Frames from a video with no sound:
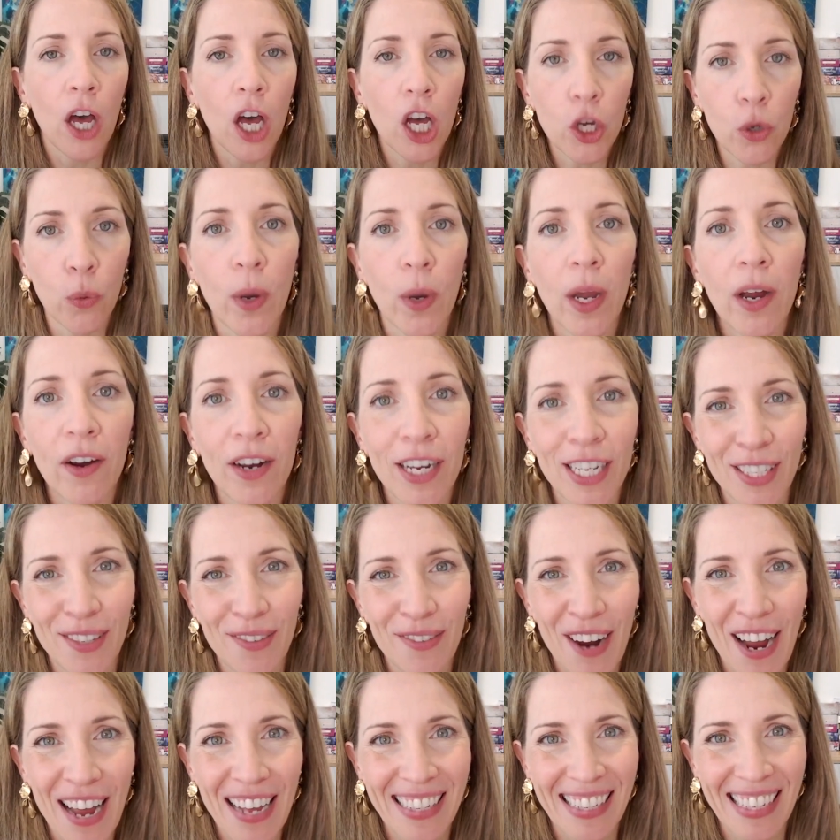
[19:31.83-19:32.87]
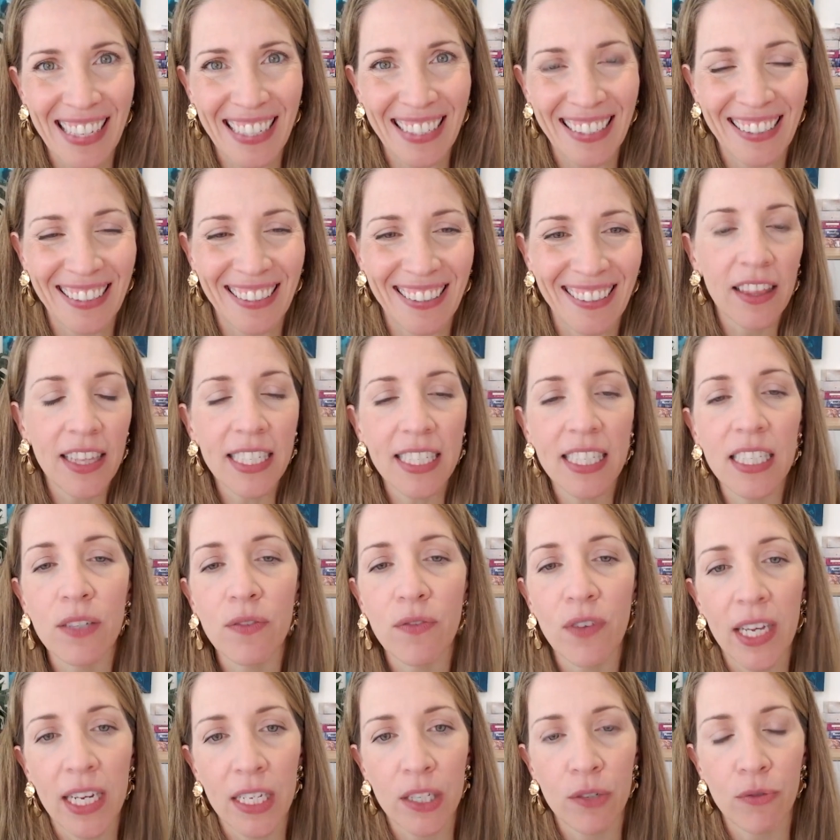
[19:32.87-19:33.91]
Aquarius rising. This is
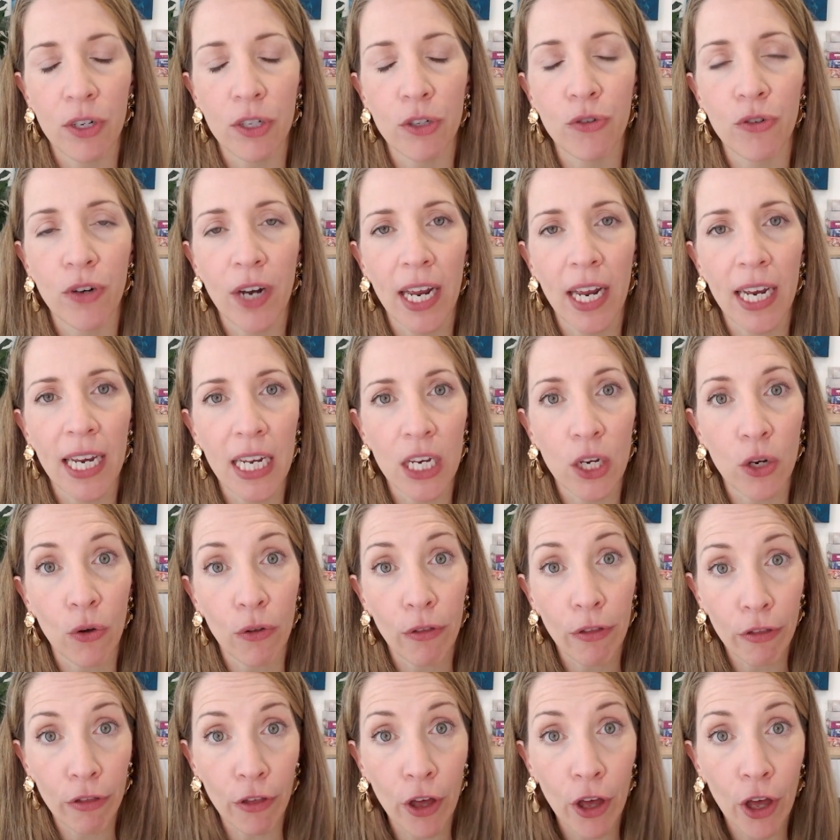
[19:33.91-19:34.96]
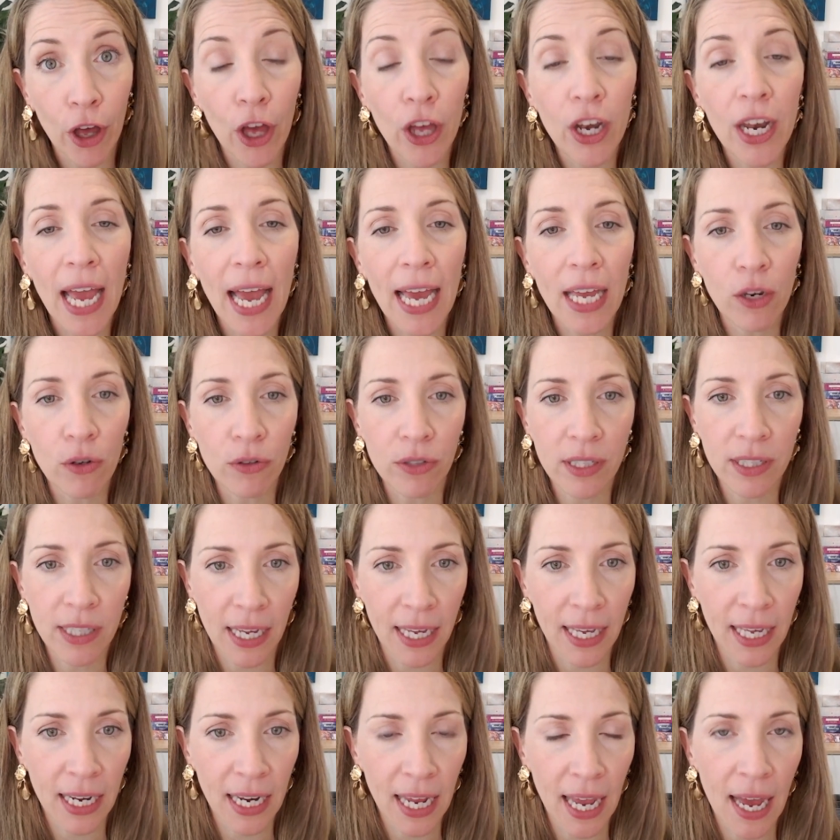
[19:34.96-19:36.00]
Venus retrograde in your 3rd and your
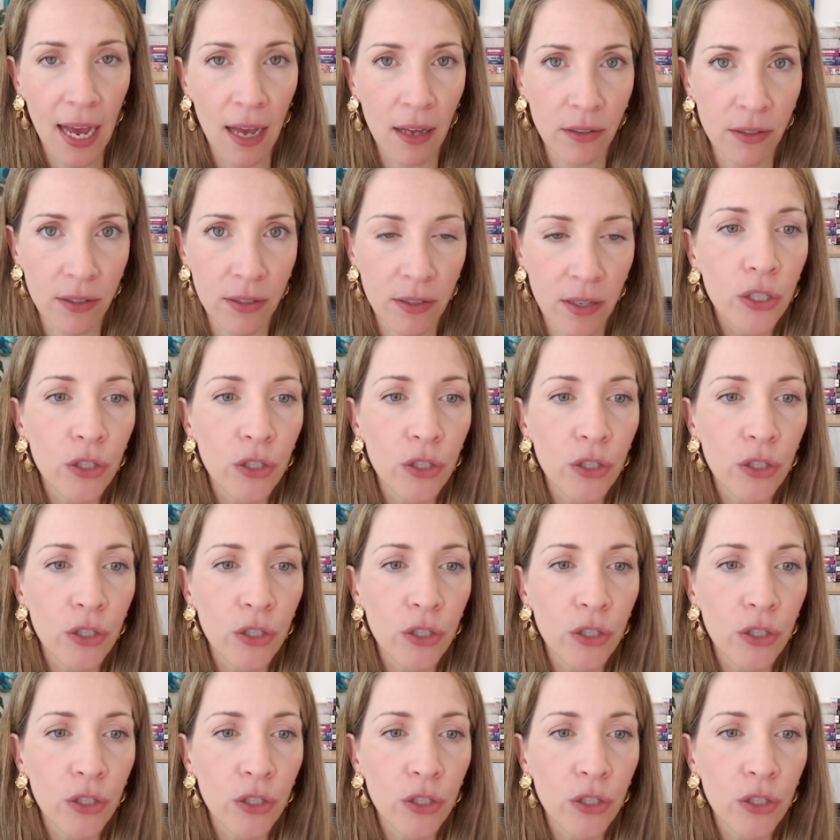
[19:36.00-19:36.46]
2nd house.